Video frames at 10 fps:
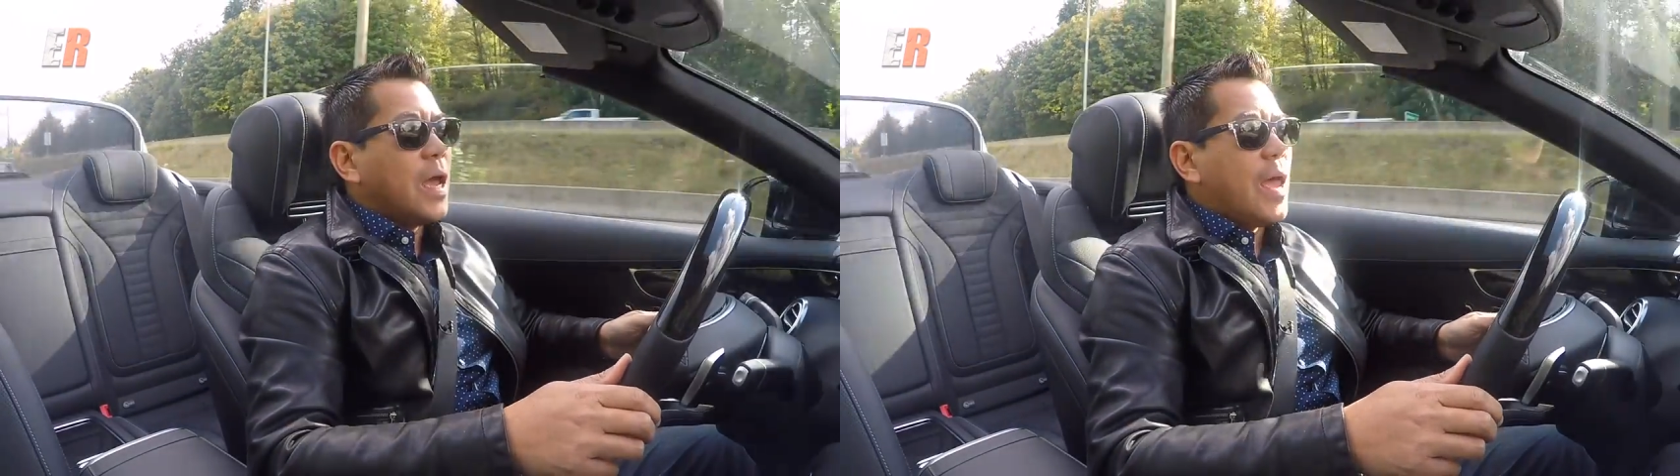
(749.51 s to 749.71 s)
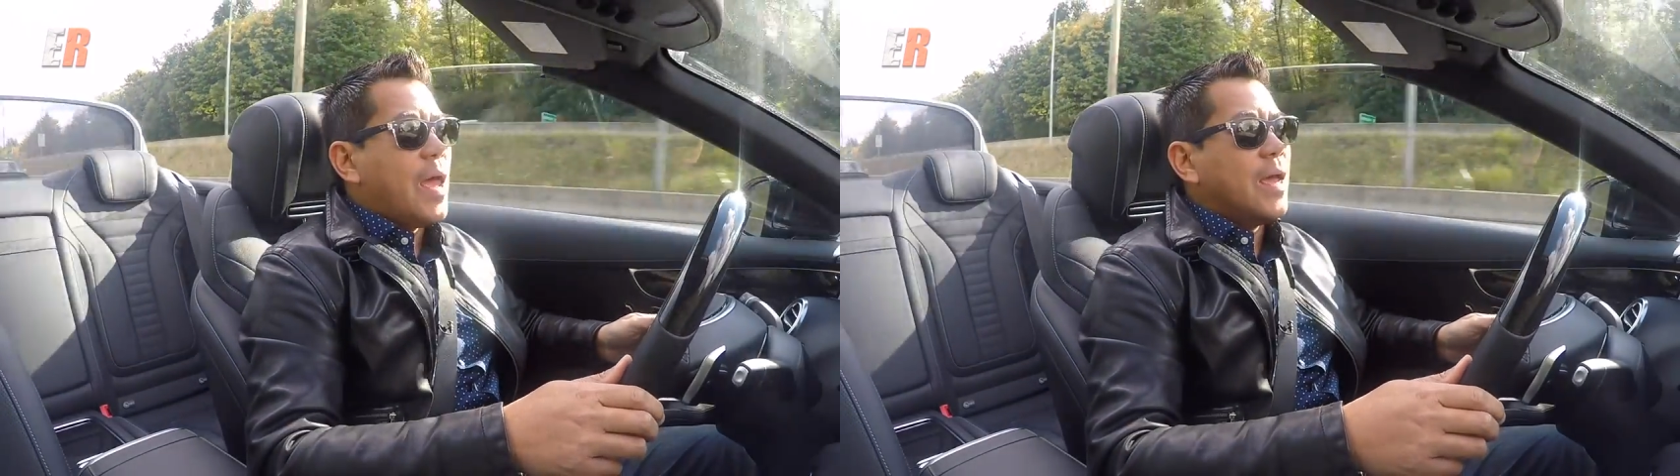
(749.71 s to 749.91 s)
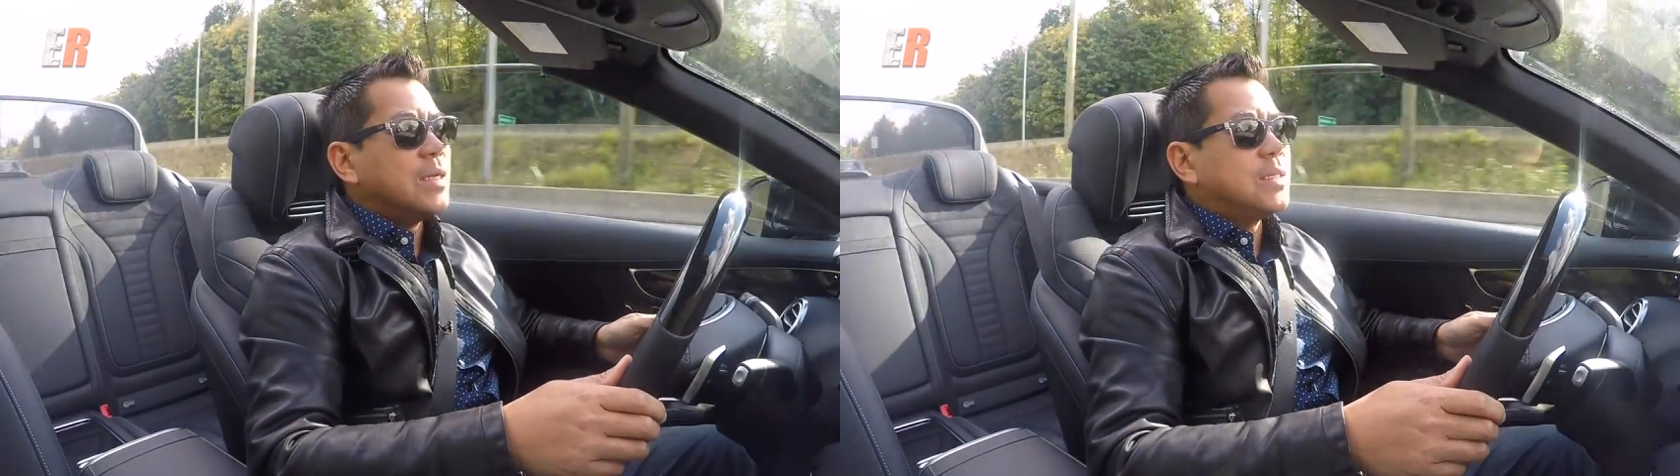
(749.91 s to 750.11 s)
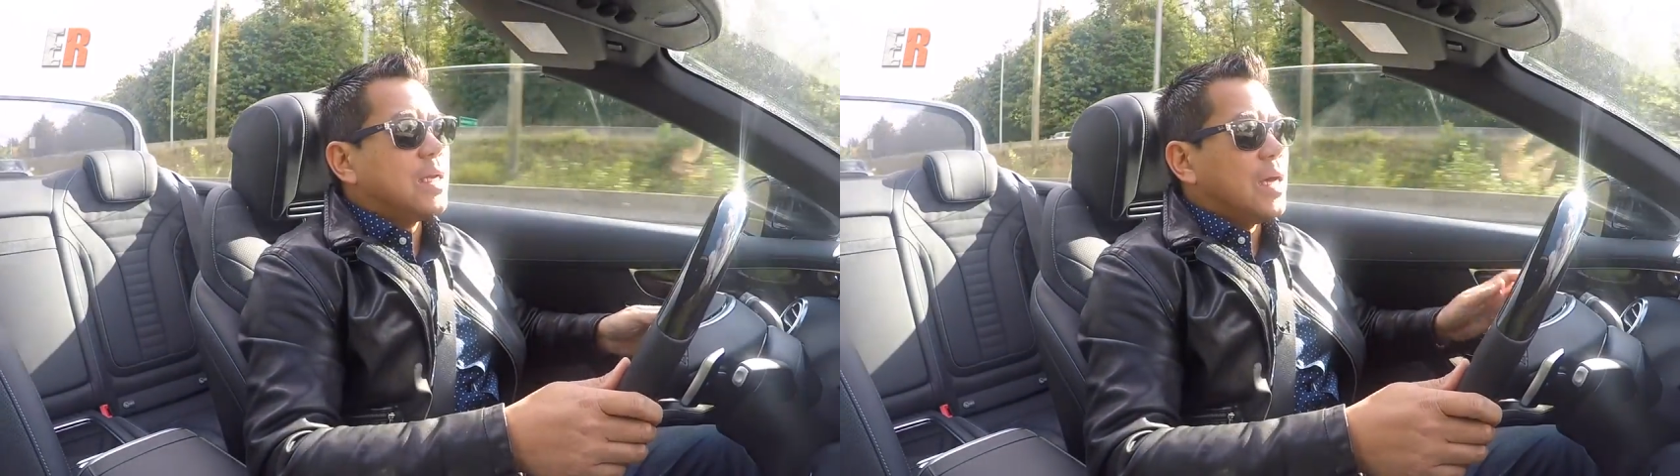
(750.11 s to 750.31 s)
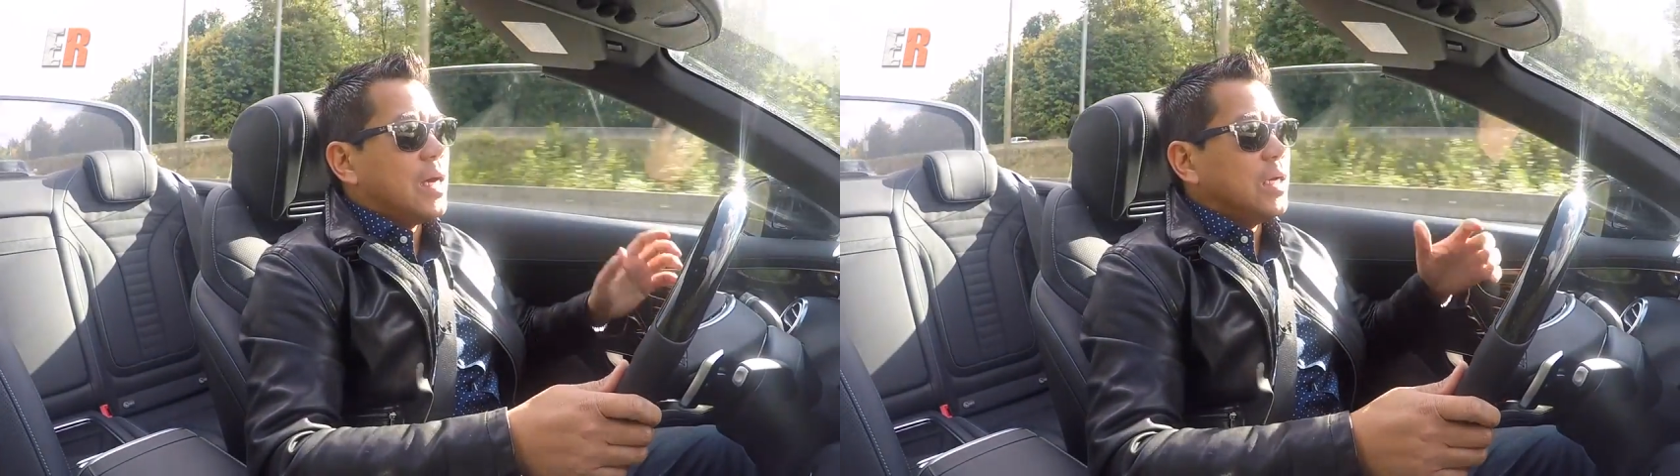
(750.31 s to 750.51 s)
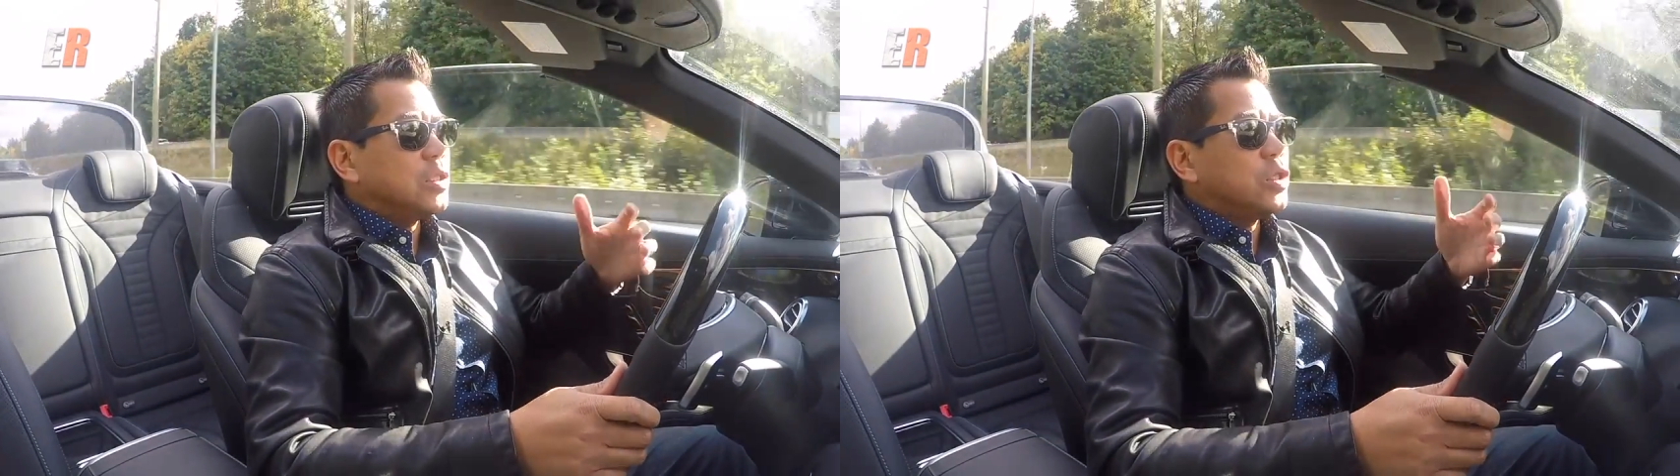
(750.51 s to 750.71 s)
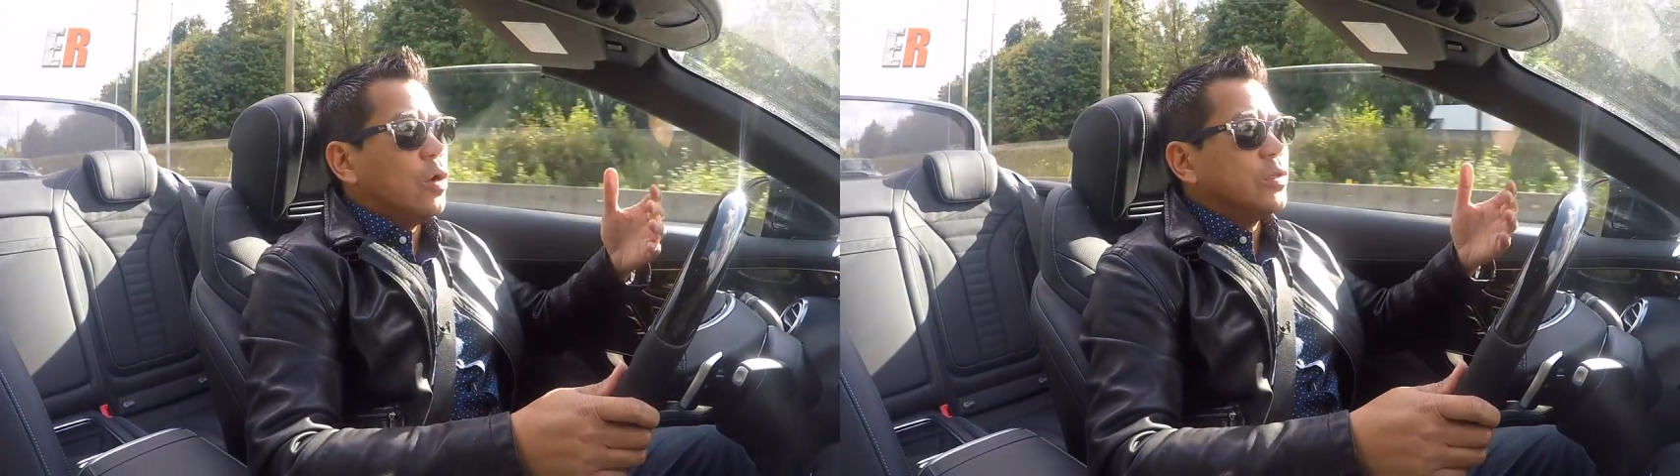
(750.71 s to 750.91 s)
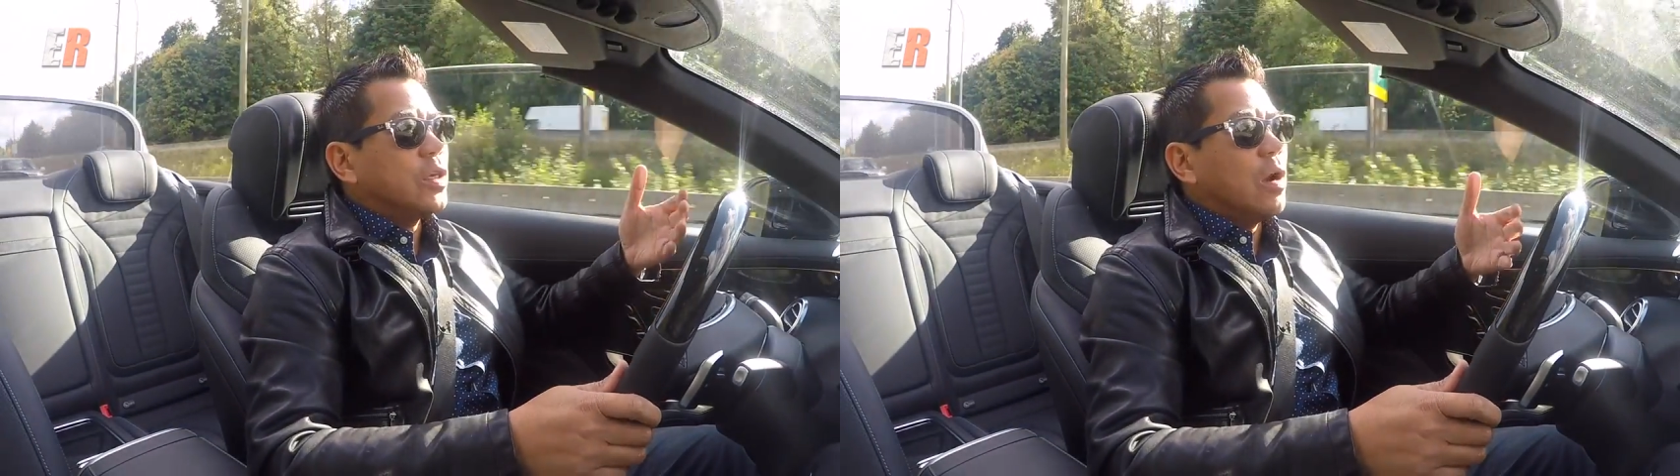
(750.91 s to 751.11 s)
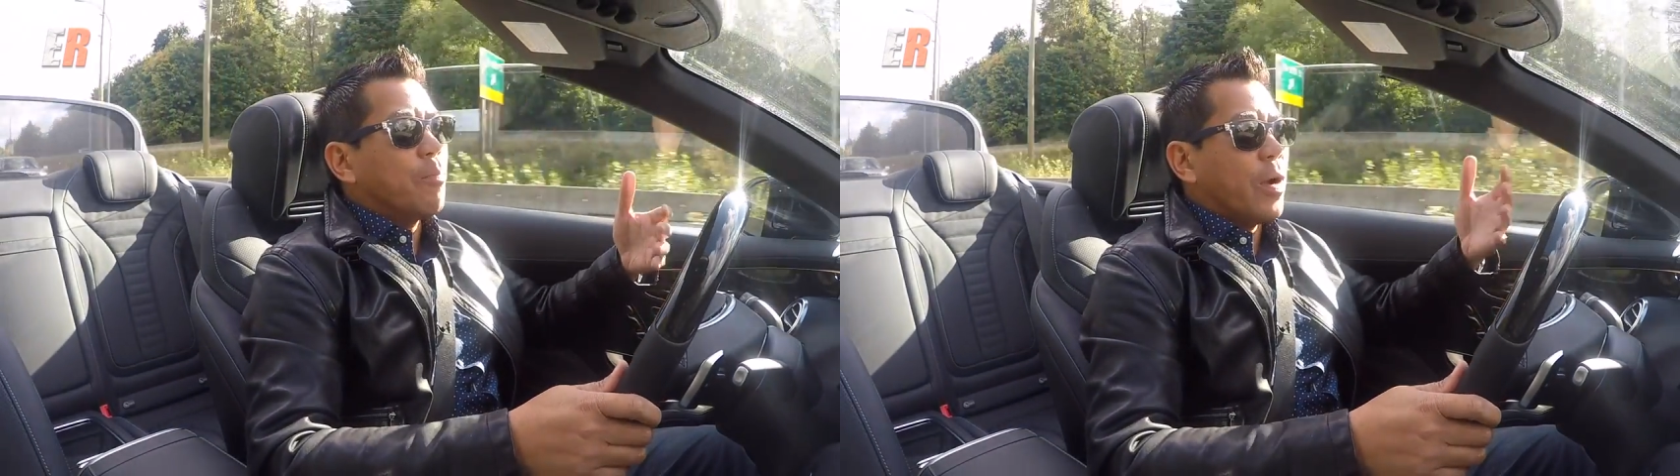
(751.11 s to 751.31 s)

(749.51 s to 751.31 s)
And uh, so it's going to